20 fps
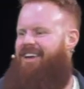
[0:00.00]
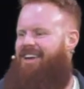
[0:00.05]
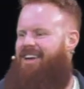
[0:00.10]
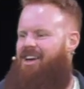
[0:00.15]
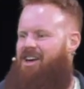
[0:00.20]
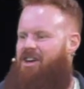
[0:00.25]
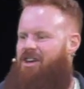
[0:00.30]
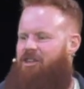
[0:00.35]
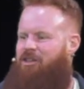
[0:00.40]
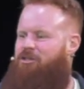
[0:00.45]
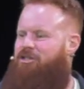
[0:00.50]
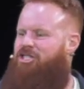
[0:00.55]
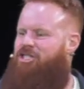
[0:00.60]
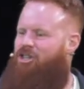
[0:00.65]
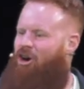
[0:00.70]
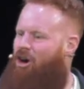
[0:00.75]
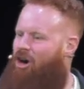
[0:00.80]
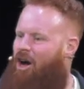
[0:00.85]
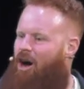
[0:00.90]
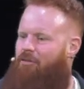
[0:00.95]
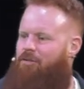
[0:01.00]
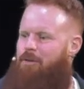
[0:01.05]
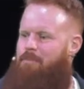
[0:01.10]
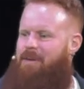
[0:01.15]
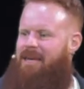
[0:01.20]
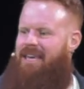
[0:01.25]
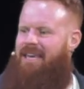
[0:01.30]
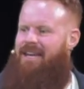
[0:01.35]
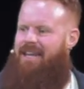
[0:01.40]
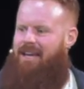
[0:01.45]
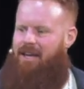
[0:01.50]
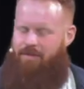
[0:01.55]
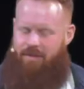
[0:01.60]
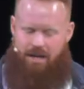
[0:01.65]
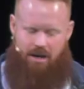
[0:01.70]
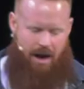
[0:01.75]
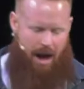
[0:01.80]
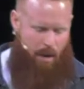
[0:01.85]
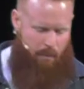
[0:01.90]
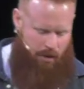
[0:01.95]
You start off the beginning of the
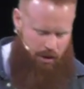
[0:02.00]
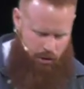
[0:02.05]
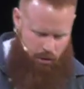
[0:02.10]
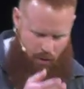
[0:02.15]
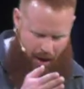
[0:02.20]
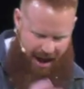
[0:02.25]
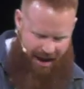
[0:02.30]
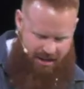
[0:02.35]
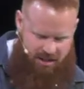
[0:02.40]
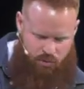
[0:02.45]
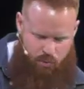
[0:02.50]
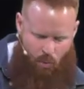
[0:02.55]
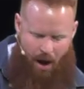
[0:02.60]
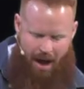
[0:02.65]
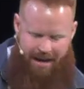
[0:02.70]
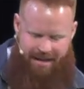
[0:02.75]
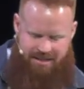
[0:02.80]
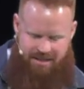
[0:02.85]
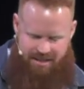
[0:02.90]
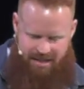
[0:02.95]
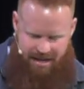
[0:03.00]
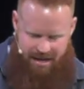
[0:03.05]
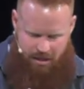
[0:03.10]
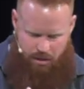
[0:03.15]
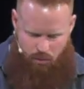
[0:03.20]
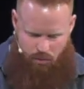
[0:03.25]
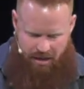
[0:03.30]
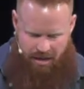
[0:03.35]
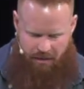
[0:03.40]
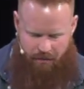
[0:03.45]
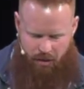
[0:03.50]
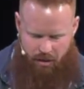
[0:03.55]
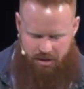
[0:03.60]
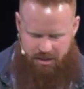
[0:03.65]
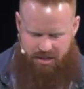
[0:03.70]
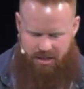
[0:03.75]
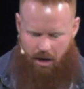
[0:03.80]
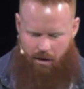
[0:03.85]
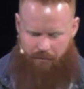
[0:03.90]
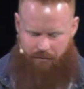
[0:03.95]
year, I want to do X, Y, and Z, and you give
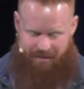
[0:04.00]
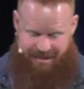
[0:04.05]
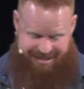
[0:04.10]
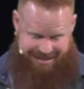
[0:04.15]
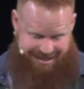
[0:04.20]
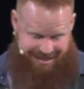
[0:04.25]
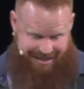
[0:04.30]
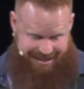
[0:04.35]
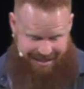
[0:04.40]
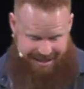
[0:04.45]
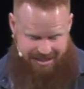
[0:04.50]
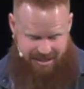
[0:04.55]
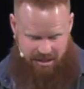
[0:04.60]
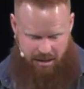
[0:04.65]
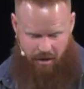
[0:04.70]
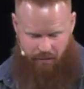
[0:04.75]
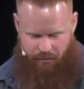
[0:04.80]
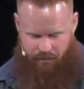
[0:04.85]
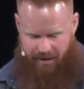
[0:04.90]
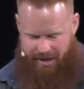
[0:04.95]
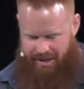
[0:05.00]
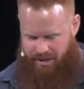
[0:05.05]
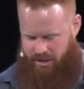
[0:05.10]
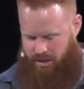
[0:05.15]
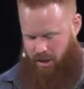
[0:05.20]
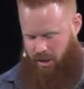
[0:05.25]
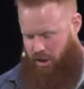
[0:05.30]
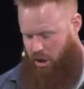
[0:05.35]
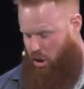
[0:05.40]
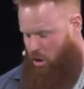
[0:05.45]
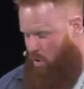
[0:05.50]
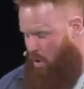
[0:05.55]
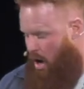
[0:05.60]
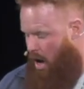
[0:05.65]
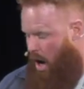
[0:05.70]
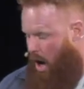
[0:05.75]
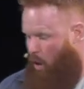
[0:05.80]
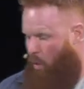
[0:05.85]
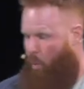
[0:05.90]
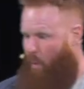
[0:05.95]
yourself this list of things to do.
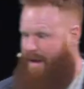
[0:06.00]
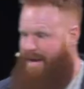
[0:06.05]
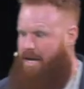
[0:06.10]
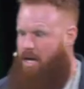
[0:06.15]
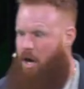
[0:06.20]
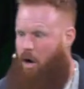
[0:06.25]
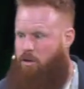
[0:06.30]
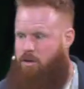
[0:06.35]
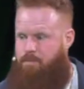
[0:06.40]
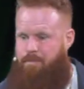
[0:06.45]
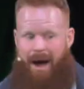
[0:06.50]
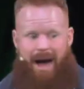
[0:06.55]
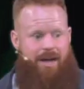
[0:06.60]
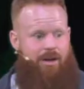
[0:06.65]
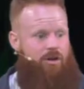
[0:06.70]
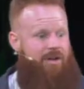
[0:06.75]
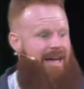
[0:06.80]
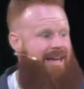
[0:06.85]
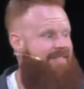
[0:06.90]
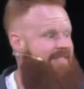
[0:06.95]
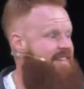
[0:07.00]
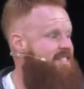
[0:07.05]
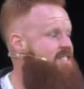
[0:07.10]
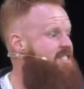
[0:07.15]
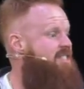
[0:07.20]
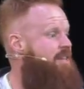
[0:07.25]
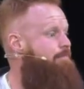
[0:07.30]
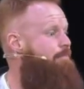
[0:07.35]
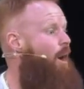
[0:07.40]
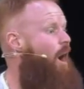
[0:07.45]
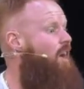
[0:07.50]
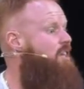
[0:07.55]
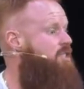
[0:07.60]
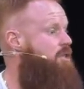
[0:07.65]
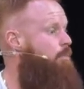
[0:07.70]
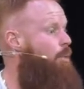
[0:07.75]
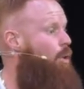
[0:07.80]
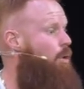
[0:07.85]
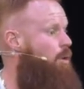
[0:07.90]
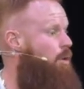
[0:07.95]
A week goes by, and you're like, This is
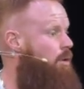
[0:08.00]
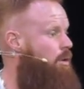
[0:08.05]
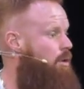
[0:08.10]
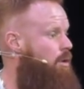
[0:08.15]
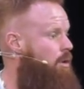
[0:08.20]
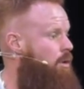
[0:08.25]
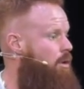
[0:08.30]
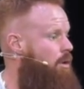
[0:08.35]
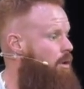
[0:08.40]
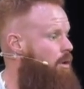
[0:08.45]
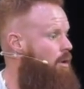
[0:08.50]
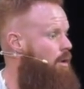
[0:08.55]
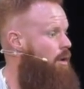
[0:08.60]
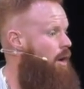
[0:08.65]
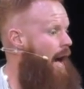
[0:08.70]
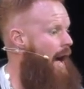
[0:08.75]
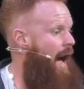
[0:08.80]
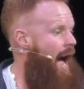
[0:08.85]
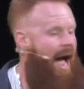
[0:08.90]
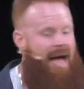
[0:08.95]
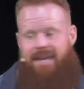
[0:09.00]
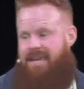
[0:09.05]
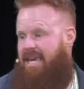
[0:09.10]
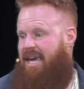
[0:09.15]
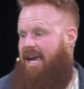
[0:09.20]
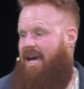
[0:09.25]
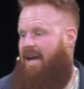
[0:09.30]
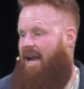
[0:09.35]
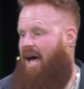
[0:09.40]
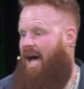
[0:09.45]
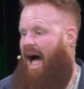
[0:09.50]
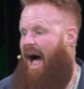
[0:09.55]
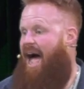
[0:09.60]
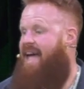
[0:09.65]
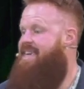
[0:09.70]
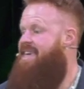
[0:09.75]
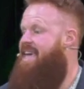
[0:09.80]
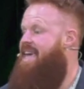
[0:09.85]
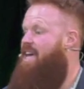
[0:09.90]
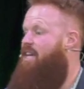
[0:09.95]
impossible. I, I can't, I
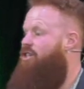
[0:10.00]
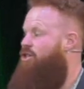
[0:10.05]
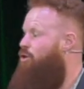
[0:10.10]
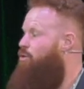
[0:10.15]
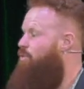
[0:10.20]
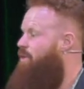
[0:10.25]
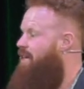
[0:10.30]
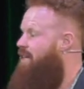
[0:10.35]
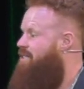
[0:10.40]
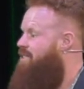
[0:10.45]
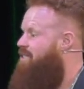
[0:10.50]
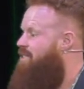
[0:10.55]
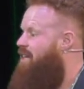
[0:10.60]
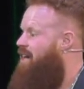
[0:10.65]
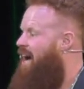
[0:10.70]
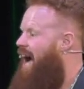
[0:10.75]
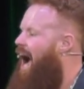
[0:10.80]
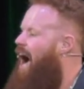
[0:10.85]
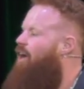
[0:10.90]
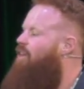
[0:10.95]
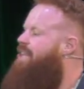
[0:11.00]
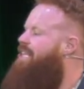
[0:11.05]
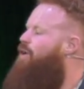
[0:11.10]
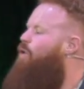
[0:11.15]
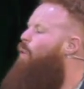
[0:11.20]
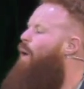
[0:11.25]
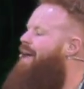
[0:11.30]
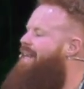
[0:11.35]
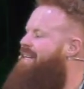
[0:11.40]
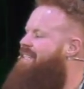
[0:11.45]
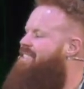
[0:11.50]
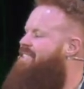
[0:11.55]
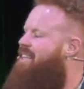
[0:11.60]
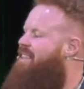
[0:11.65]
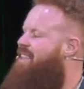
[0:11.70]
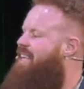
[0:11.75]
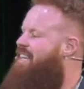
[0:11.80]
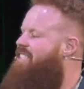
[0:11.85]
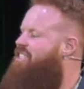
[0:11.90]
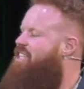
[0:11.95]
can't do this. I'll equate it to
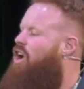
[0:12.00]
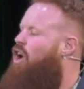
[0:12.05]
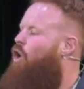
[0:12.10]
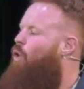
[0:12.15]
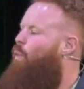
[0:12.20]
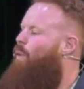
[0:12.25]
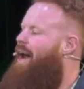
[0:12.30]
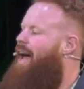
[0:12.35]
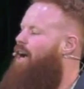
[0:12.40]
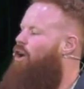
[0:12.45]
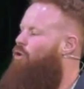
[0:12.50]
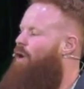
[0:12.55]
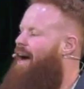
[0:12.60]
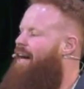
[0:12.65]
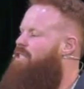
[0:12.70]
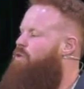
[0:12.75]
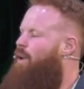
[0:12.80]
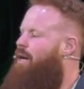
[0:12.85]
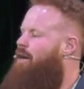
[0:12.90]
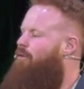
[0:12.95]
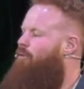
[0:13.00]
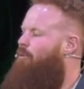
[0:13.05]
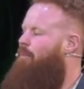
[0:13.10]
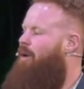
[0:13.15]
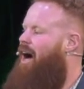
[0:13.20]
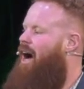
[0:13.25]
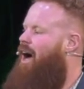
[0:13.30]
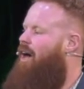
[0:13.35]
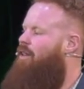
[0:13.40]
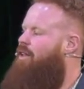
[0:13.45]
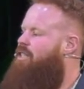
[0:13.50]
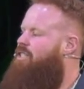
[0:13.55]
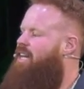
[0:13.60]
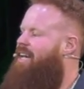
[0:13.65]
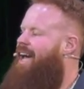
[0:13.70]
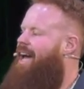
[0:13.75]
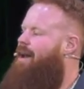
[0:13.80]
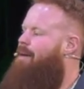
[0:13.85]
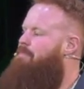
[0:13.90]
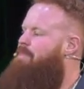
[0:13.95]
this. When I graduated from college and
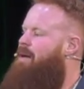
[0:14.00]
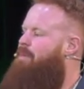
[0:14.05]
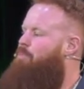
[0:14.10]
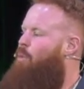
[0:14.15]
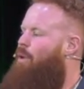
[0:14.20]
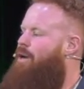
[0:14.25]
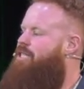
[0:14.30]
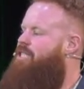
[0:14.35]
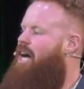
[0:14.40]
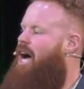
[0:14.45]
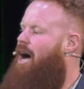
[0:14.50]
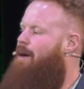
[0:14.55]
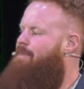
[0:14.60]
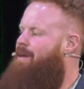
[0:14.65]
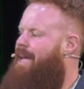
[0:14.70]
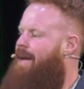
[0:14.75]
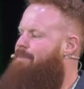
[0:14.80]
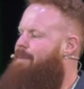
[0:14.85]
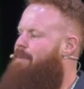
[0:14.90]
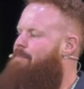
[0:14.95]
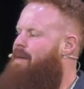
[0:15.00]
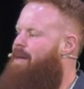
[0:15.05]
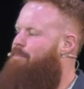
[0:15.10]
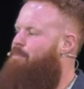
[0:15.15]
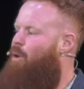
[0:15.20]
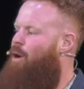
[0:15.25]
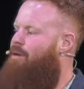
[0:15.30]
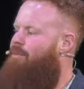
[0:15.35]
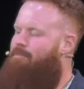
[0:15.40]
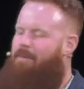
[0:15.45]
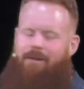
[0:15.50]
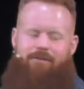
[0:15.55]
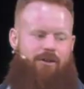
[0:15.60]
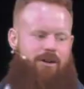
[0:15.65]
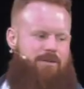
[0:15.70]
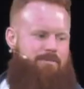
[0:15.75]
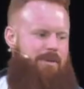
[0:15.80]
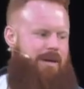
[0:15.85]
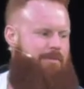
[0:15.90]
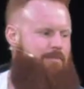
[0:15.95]
got a big boy job and got my big boy, my
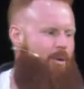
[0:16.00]
first big boy